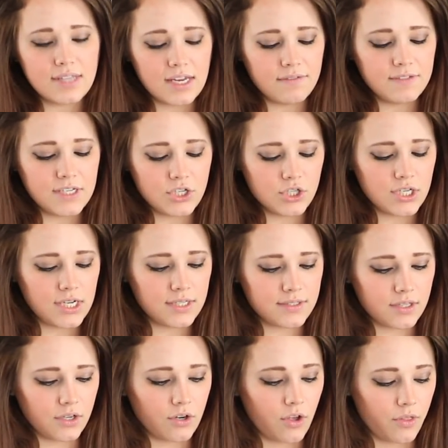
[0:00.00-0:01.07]
safety sheets
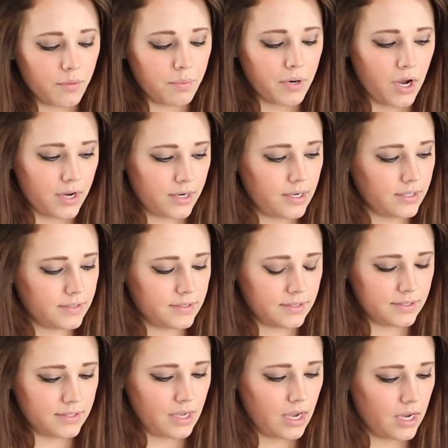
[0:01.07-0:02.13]
on all the products
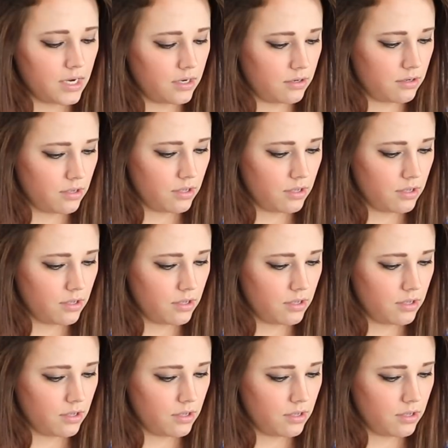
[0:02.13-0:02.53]
inside.